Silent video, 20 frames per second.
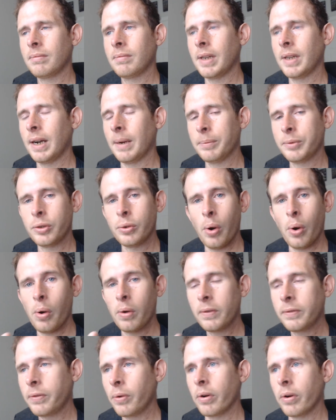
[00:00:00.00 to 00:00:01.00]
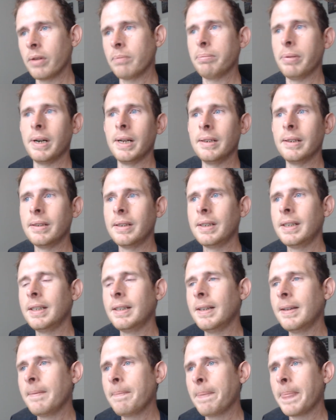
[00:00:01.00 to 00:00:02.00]
that I'm too old for it, but
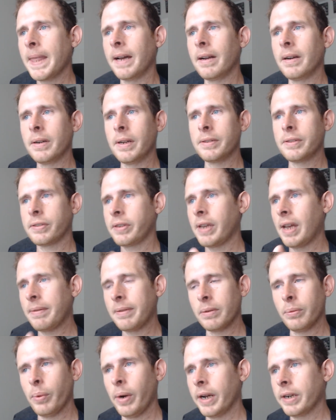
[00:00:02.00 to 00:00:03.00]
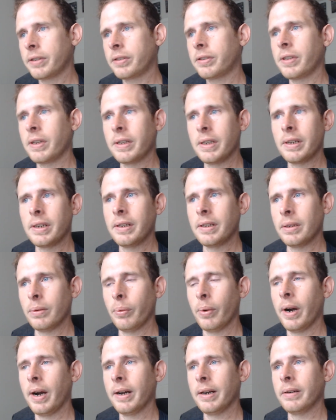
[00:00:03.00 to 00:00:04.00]
I don't know, just haven't watched any in a
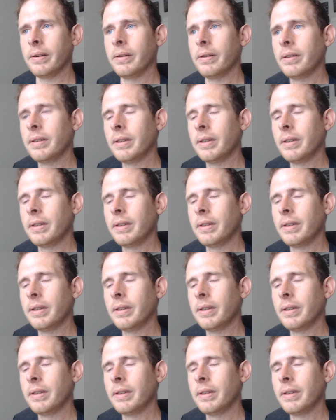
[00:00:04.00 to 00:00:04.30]
while.